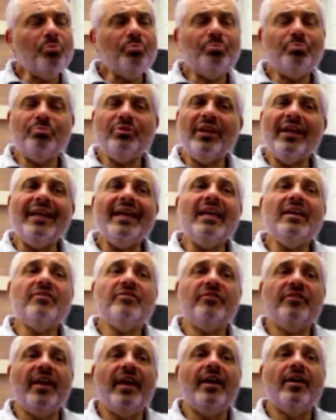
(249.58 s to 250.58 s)
playing
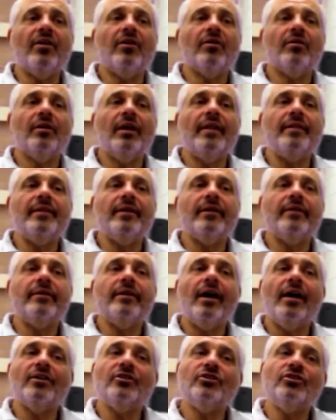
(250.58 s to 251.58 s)
fair and they're
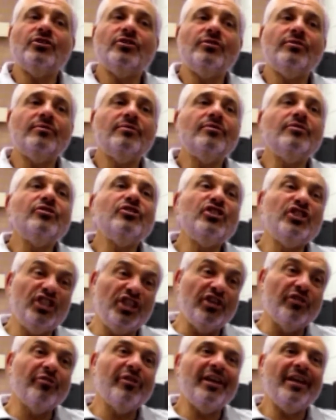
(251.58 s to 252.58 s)
not
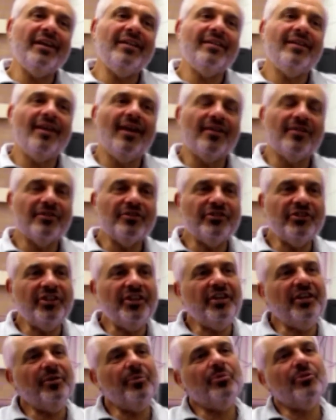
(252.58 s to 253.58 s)
jeering the other
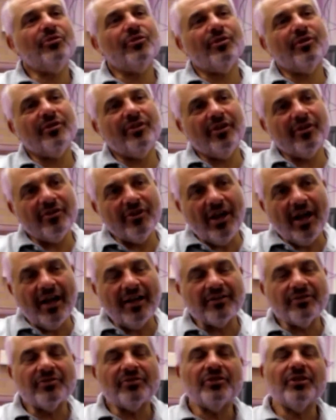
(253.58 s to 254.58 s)
teams, or they're
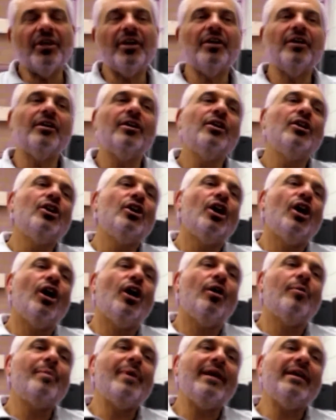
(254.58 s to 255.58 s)
not
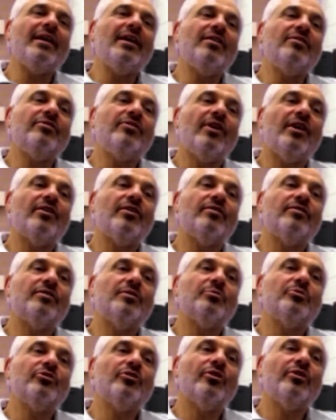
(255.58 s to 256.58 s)
making fun of
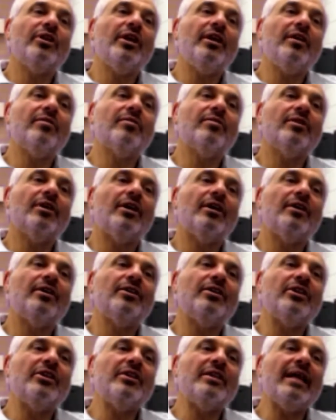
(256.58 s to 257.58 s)
them. So
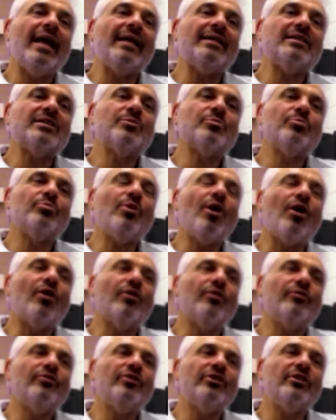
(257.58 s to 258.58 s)
that's part
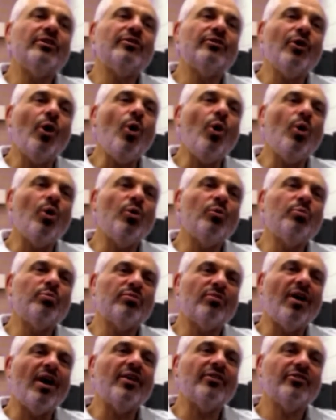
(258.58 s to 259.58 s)
of the whole
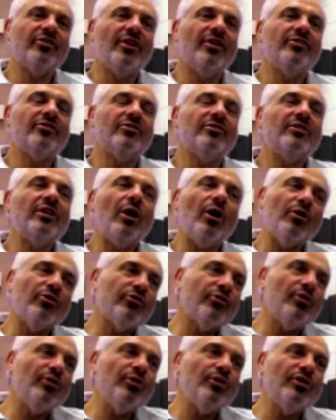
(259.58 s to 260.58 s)
process. They
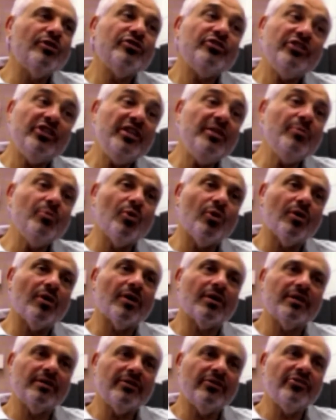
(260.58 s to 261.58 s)
also learn
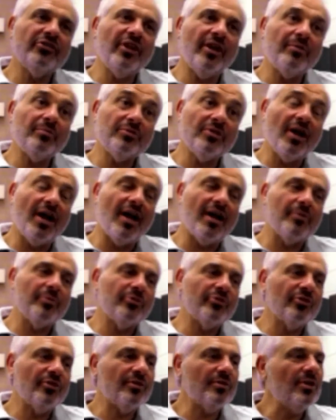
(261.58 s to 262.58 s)
teamwork at the same time.
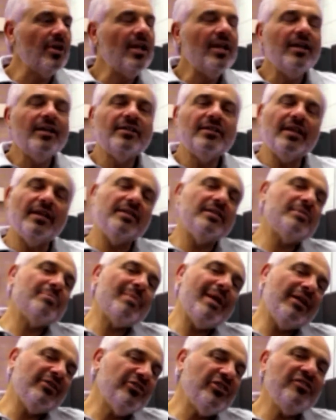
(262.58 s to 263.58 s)
So that
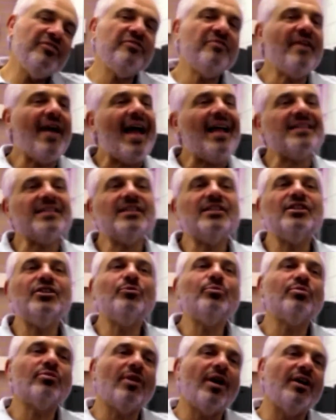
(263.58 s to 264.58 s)

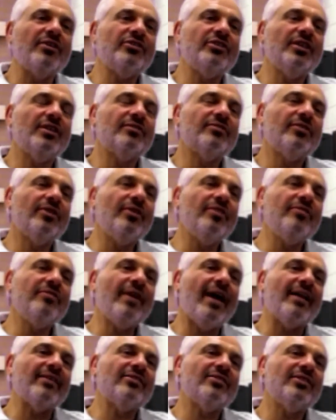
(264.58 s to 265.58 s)
multifaceted project, very
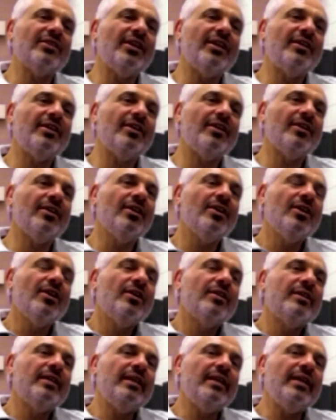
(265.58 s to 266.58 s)
fascinating.
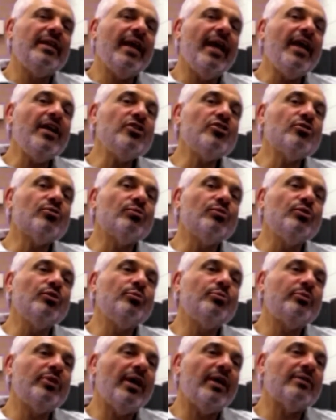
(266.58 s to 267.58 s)
The age
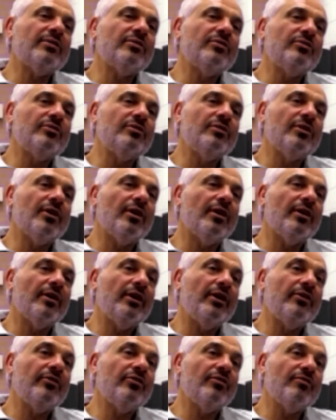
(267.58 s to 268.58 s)
group that
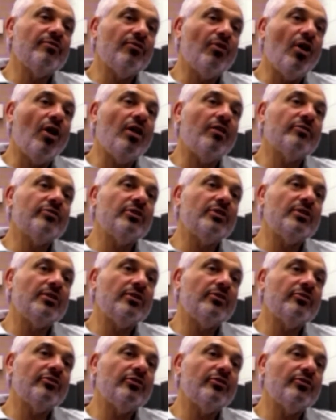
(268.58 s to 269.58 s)
is involved in
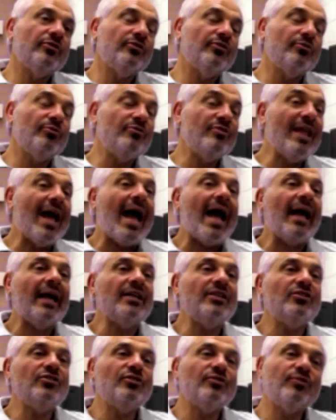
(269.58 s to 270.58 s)
this is
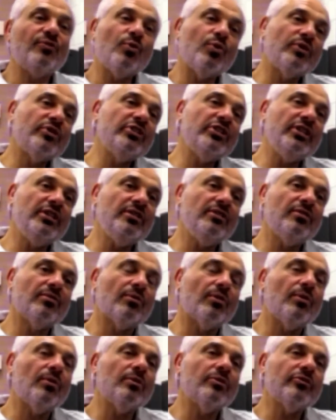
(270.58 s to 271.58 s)
9 to
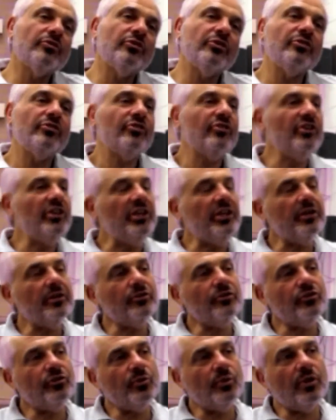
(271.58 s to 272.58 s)
14-year-olds. It's
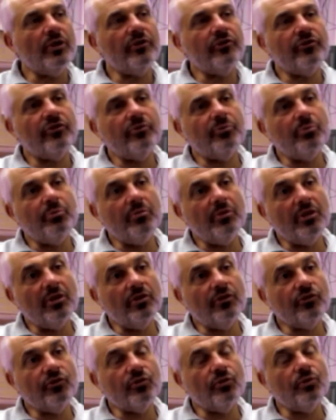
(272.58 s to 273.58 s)
geared towards
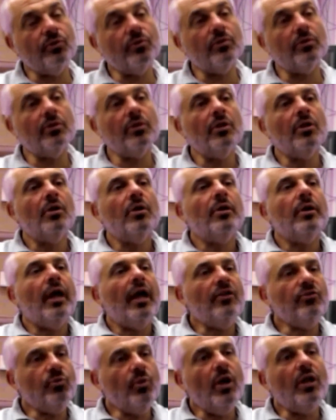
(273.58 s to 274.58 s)
middle school
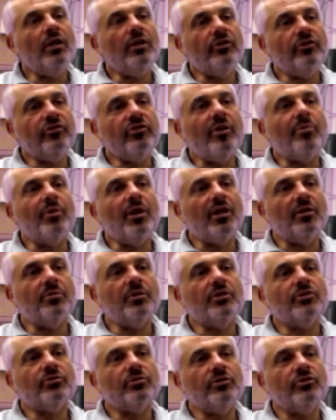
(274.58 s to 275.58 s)
as well as some
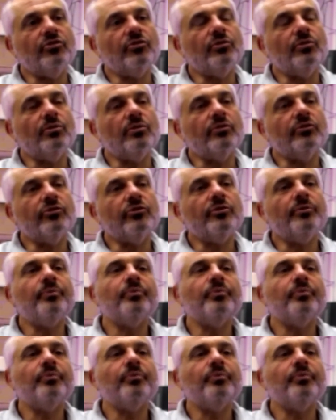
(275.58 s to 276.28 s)
elementary schools.